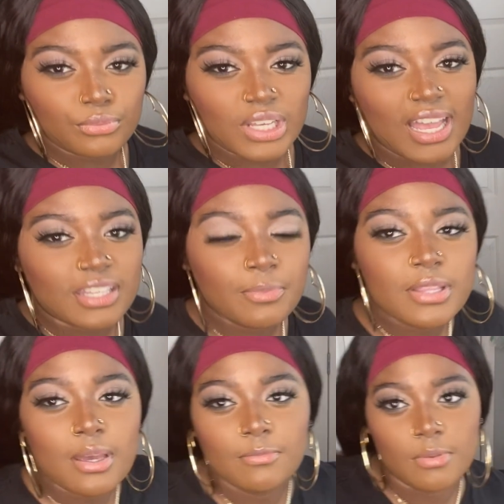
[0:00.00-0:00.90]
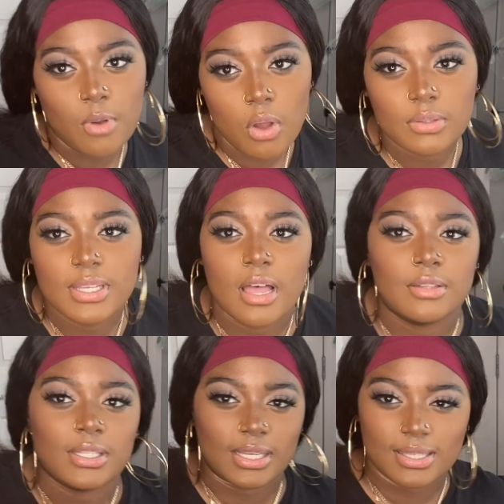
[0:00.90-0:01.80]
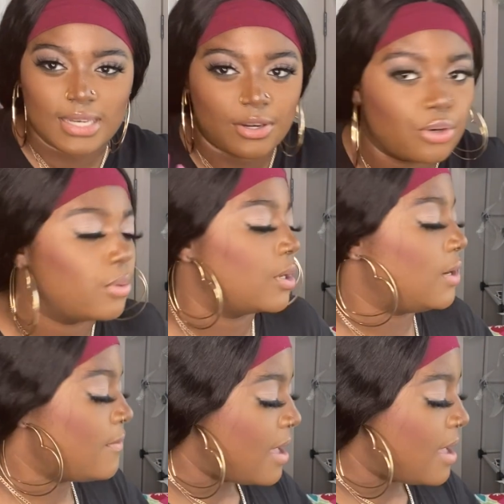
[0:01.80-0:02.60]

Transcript: a standard order.